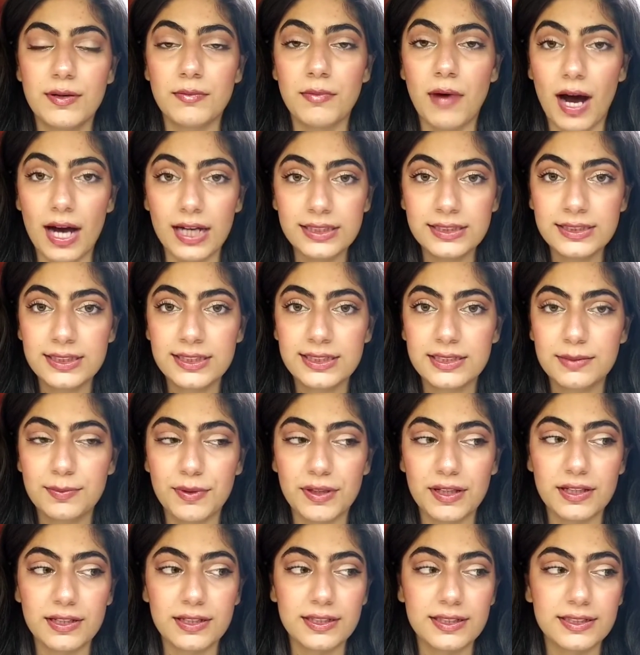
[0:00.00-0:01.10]
masks
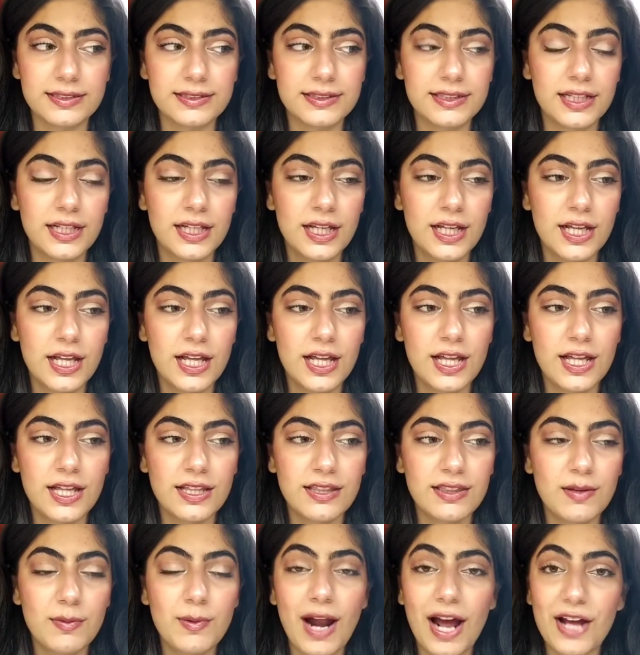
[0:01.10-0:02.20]
because
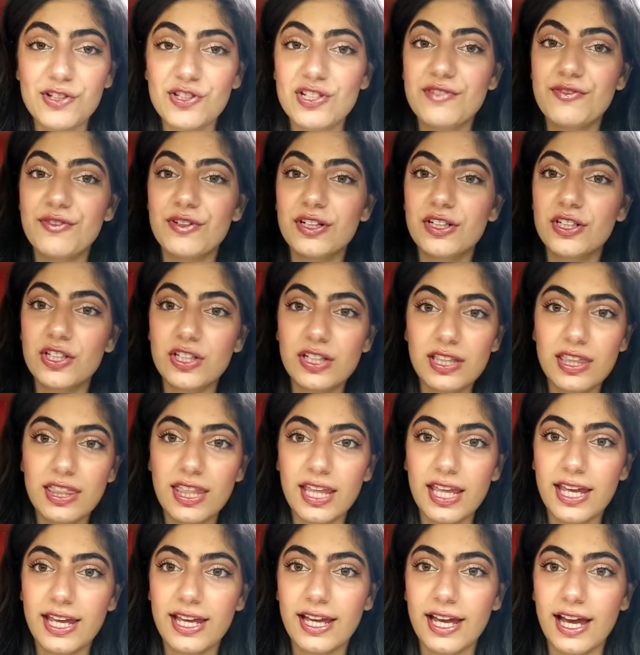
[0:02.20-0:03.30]
they were actually for a good
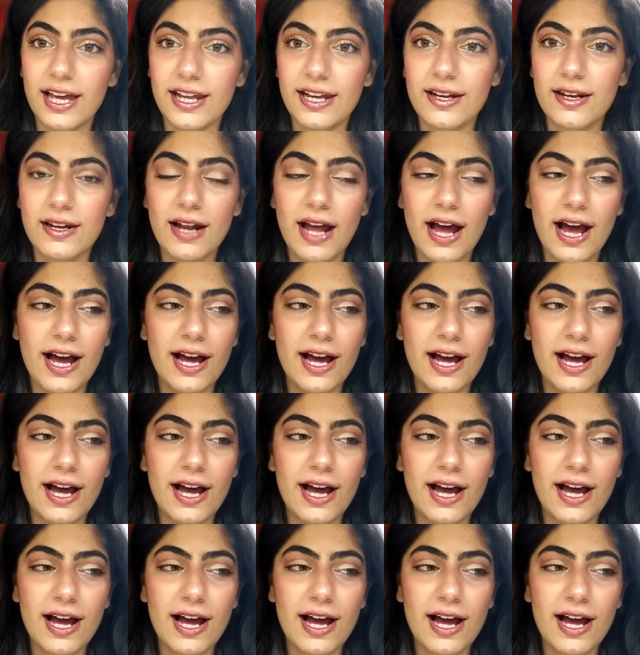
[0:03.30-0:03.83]
thing and